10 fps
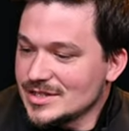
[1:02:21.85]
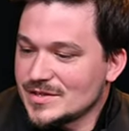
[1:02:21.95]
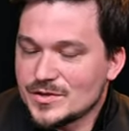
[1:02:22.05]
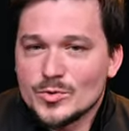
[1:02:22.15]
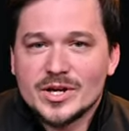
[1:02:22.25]

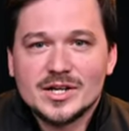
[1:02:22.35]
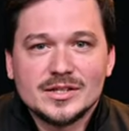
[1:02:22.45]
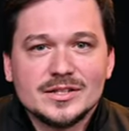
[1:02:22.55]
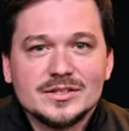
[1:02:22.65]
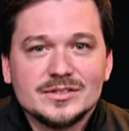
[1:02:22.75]
If you,
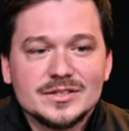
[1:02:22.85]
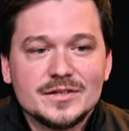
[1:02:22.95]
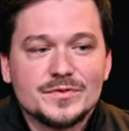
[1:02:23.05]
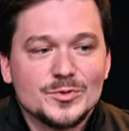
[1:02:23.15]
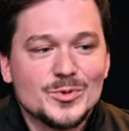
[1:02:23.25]
wanna,
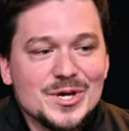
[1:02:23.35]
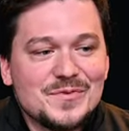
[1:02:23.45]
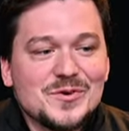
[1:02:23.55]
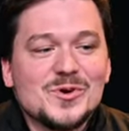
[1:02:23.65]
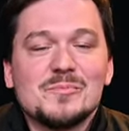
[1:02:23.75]
if, you,
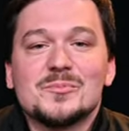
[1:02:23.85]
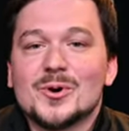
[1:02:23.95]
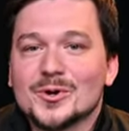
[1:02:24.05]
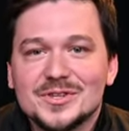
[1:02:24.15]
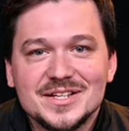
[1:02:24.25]
if you want
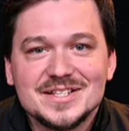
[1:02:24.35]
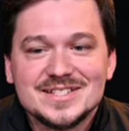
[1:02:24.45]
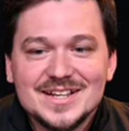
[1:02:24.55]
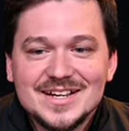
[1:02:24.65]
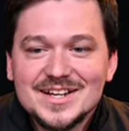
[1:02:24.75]
more of
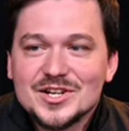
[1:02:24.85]
this,